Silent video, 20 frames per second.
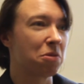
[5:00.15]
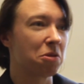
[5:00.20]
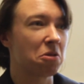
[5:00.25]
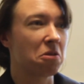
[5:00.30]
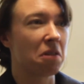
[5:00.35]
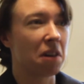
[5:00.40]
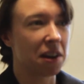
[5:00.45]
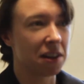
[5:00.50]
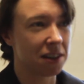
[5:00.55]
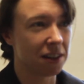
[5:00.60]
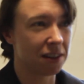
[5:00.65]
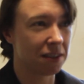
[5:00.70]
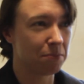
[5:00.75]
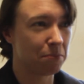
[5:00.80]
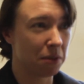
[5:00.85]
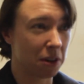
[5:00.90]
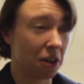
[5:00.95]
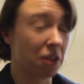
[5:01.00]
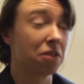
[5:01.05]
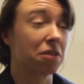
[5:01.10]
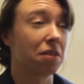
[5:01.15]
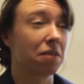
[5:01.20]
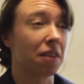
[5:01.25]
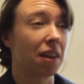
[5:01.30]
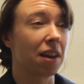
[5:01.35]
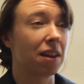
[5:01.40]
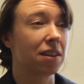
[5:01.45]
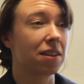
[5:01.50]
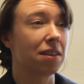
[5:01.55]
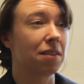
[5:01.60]
was created because of
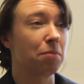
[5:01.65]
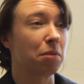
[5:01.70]
that,